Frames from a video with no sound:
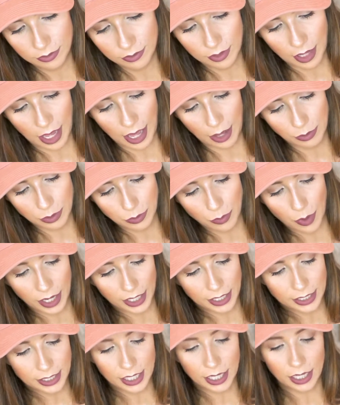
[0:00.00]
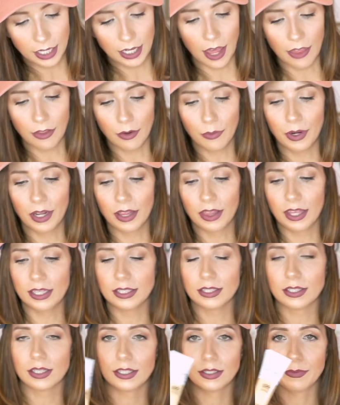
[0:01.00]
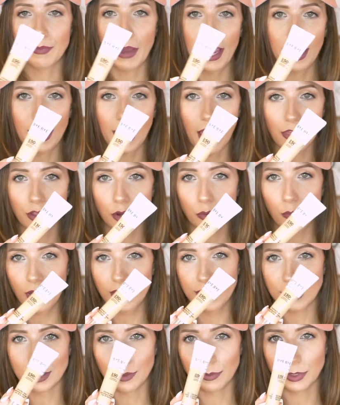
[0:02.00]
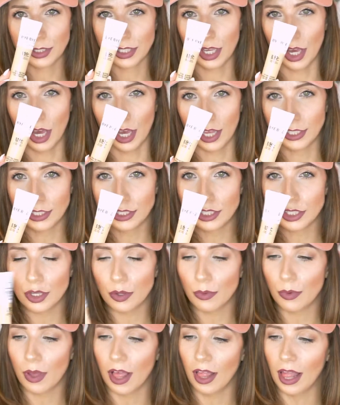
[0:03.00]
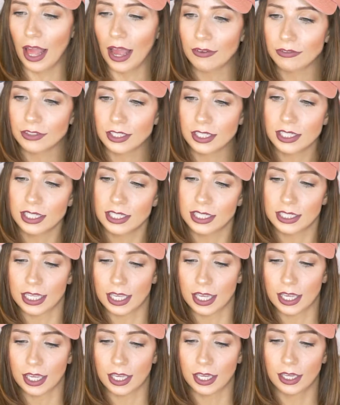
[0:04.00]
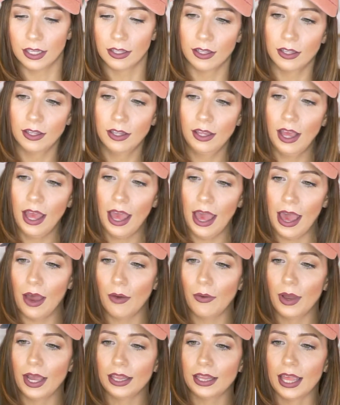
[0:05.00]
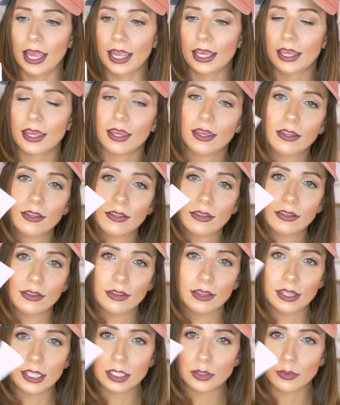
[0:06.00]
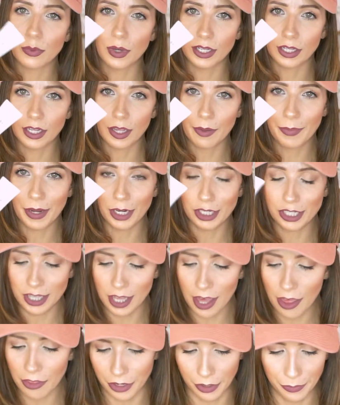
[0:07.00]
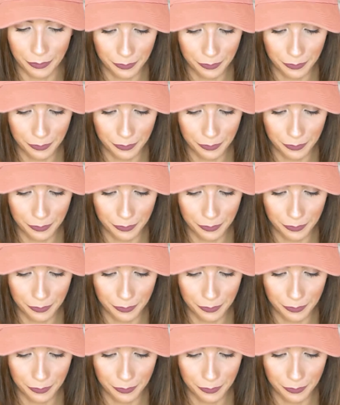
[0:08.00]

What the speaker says: I was wanting to get another one of these because my other one is almost gone. So I'll have to see how I like this one compared to the other.